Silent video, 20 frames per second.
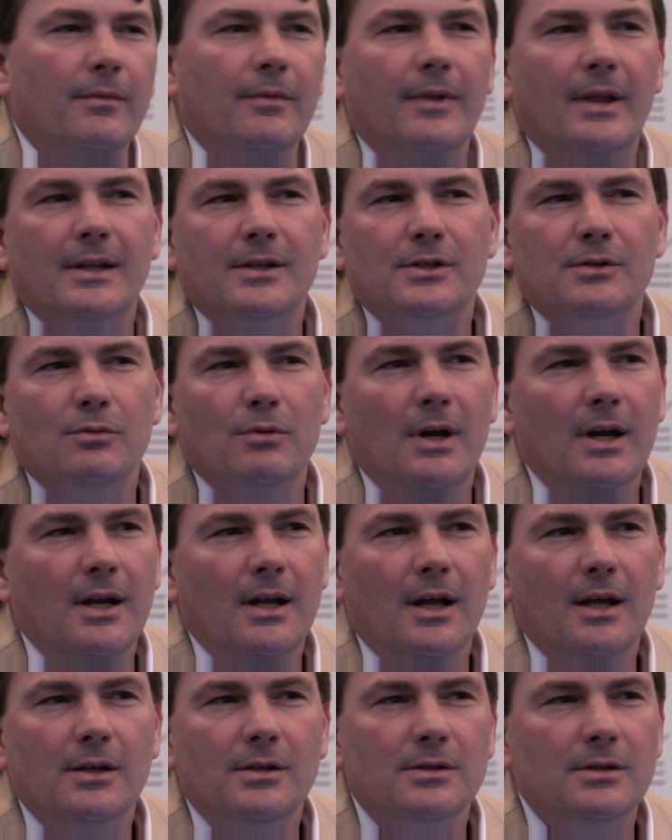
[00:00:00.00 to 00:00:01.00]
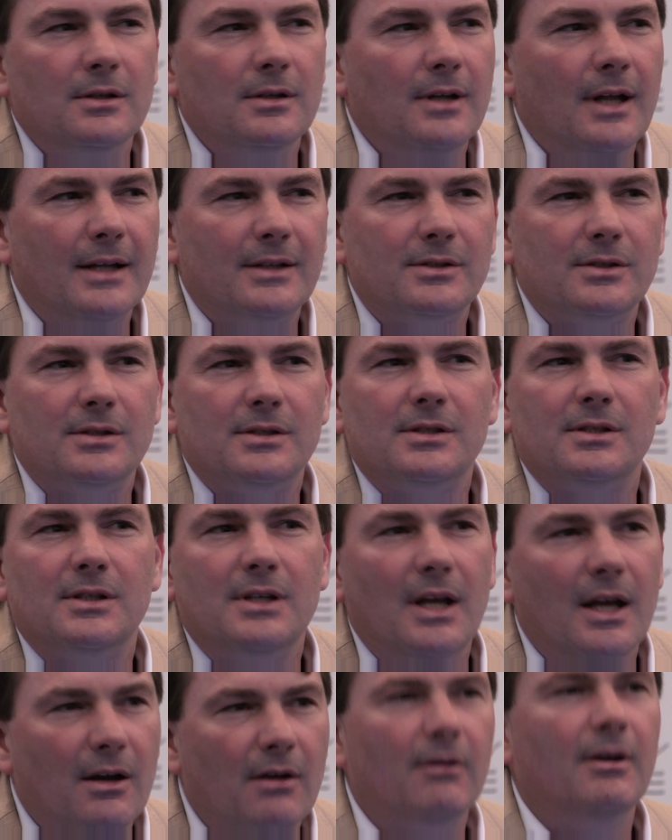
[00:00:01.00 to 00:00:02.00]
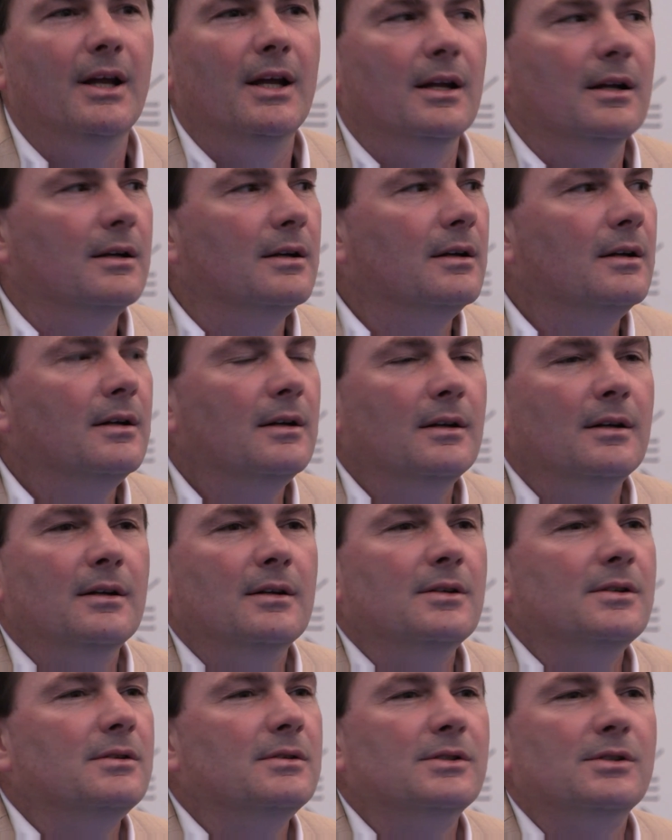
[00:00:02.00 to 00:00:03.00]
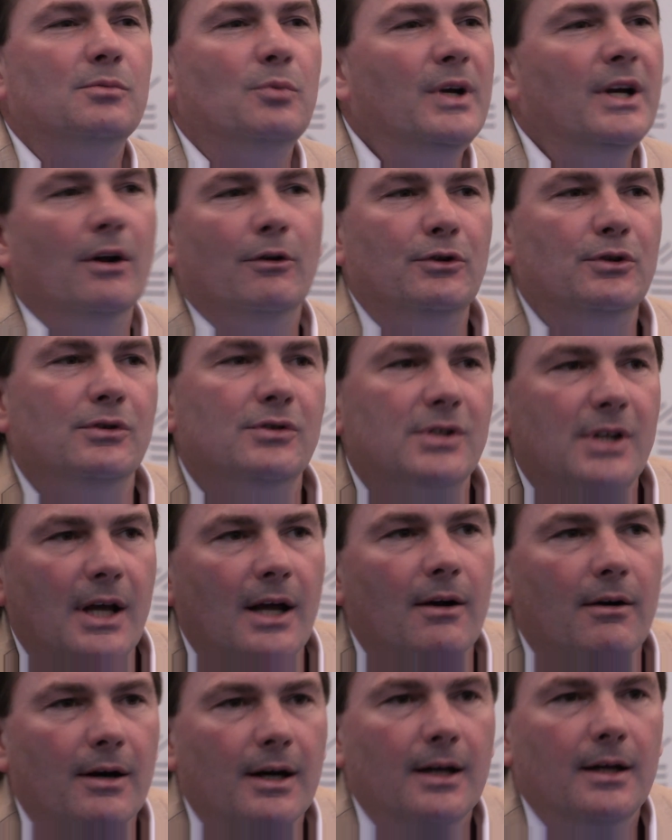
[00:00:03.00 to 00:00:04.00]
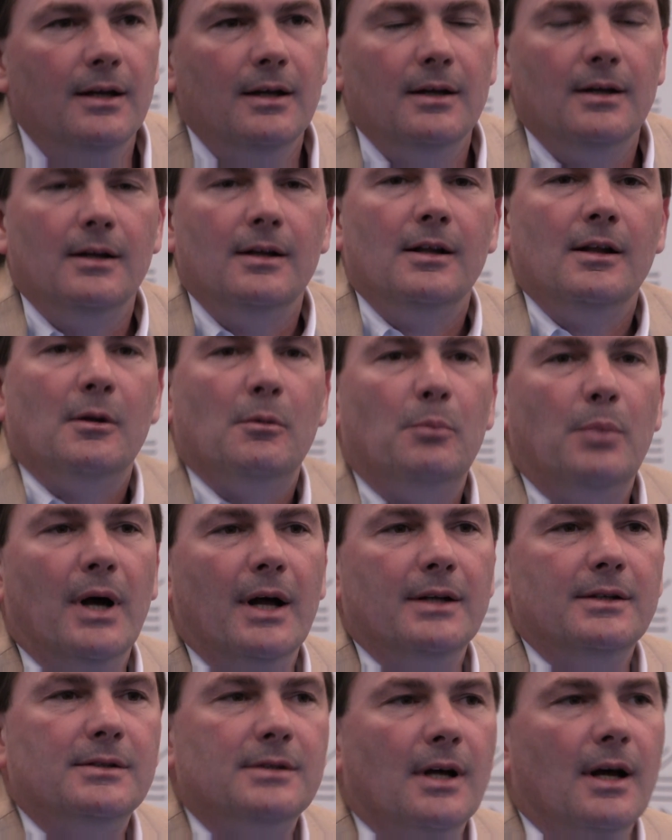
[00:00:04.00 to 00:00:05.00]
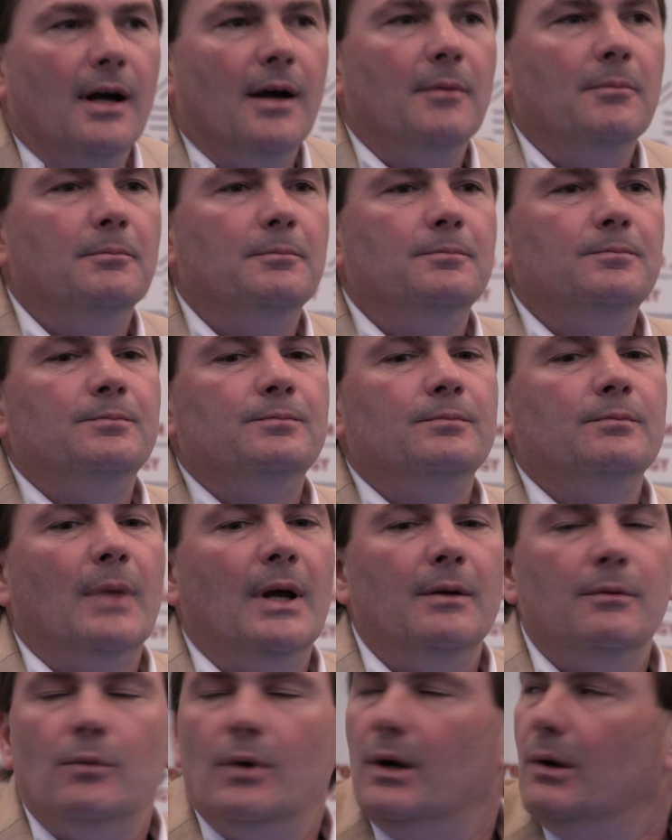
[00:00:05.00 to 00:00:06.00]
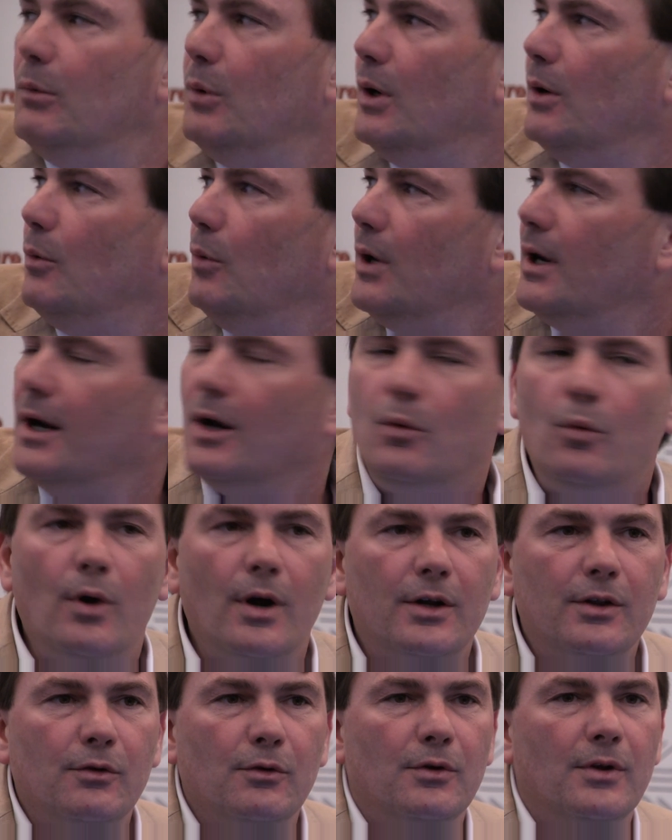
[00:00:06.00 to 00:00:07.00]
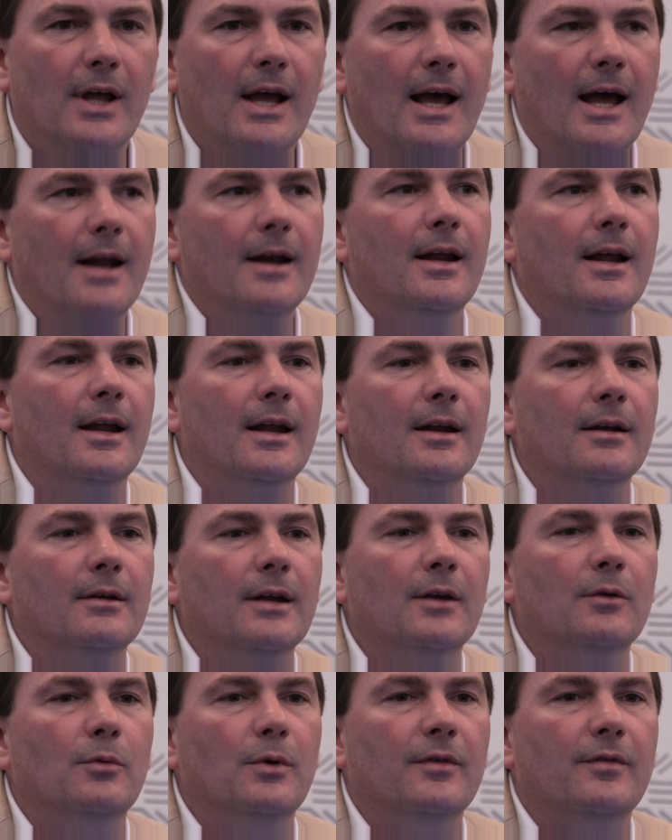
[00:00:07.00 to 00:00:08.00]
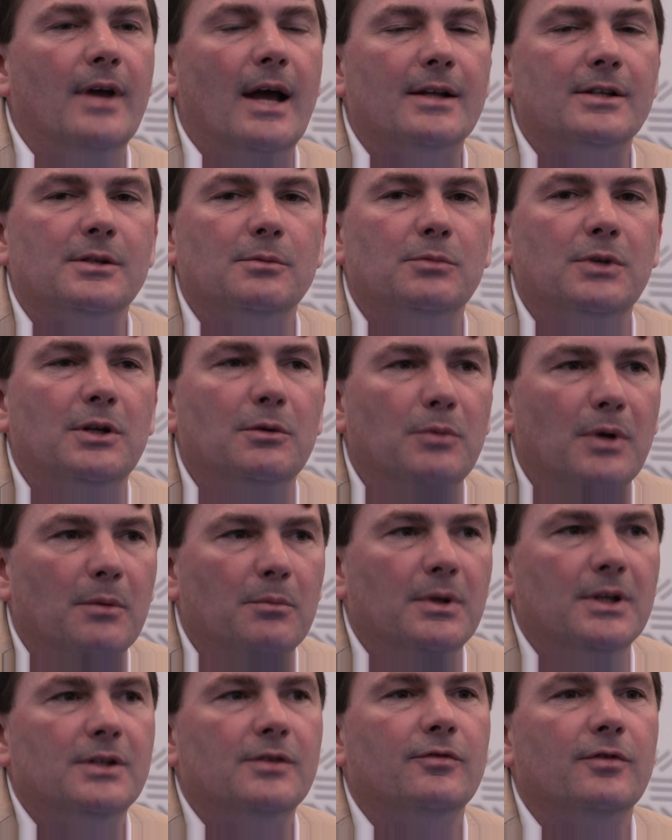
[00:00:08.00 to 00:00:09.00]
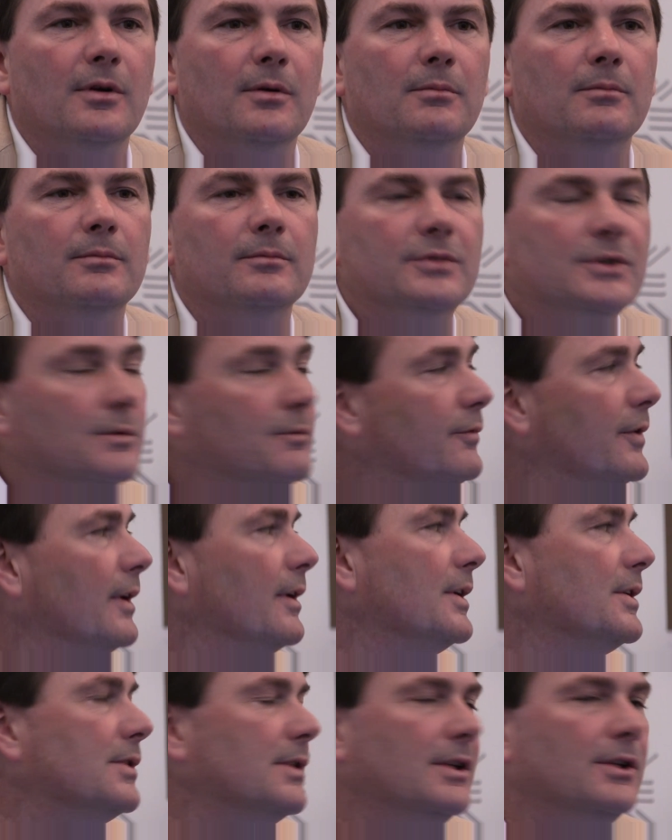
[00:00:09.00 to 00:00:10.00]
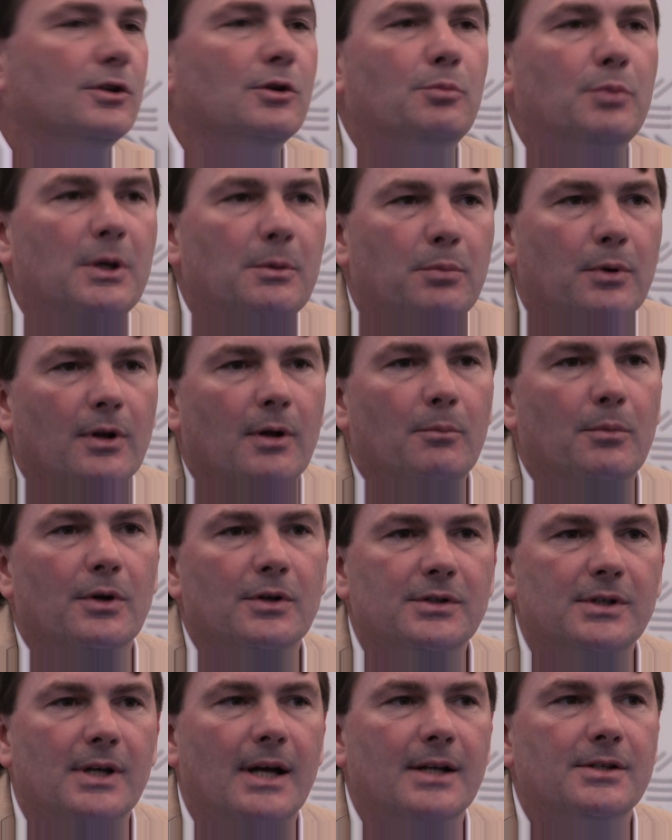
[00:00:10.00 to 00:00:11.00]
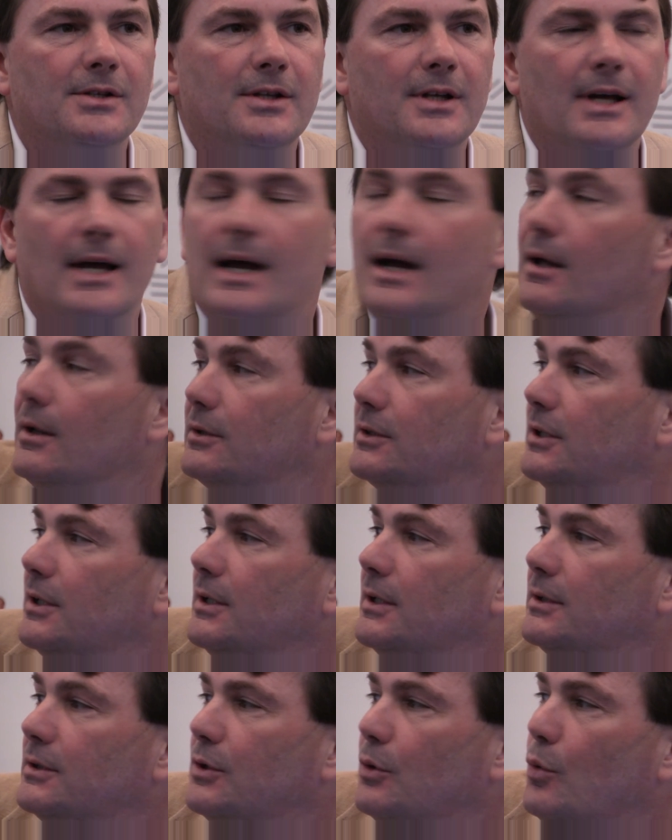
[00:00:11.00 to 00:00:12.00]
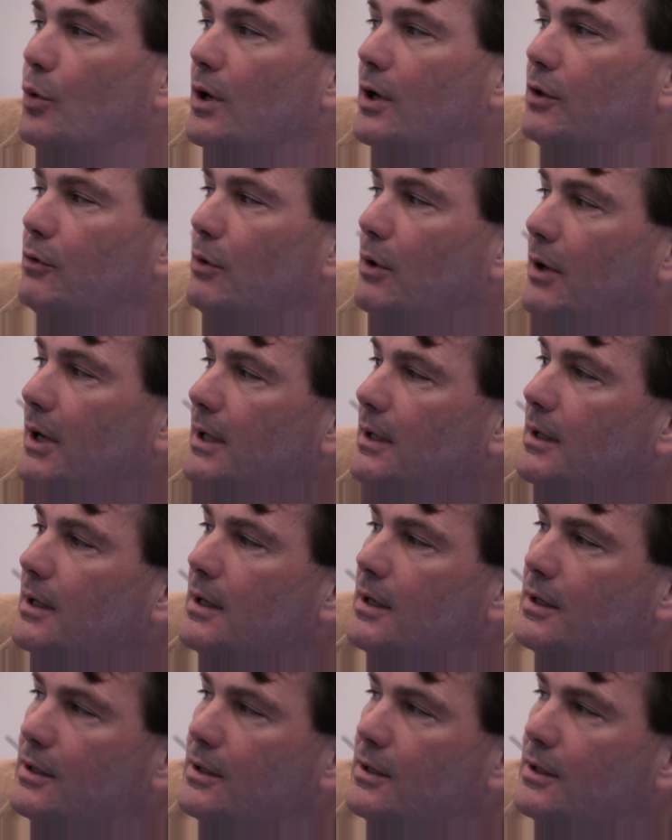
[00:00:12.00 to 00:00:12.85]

That's radiation. That's scary. And we don't do scary. But um, we're, we're going to work through that, and, and we've got some commitments from some very senior people on both sides of the aisle to, to work through it.